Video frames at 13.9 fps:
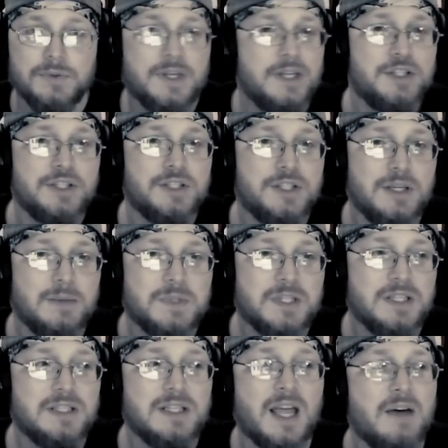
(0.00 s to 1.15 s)
they just seem to
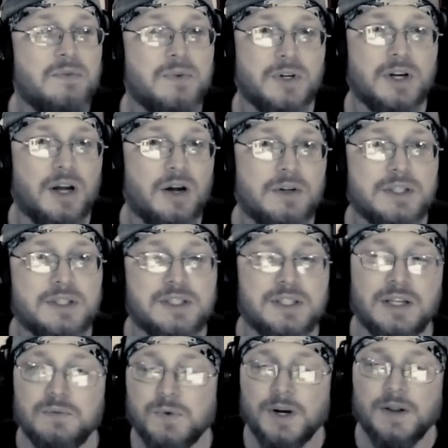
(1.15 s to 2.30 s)
never go and
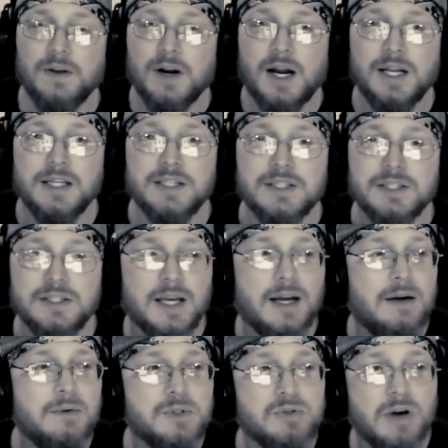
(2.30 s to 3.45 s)
sit in front of their audience and say, I
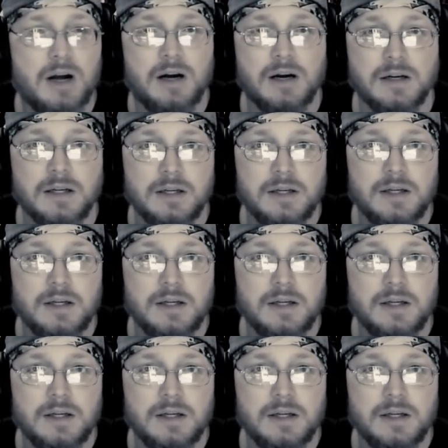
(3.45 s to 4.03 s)
was wrong.